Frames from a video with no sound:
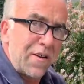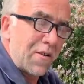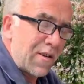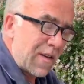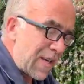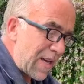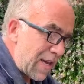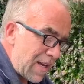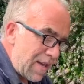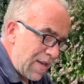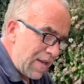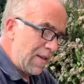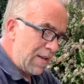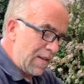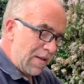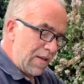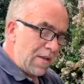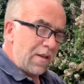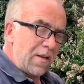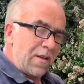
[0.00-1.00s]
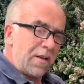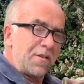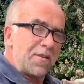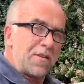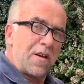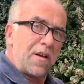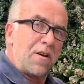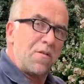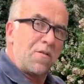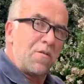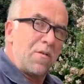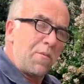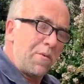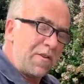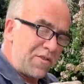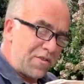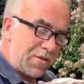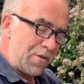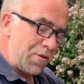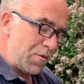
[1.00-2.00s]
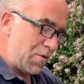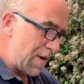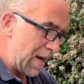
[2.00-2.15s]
okay, so, well, we do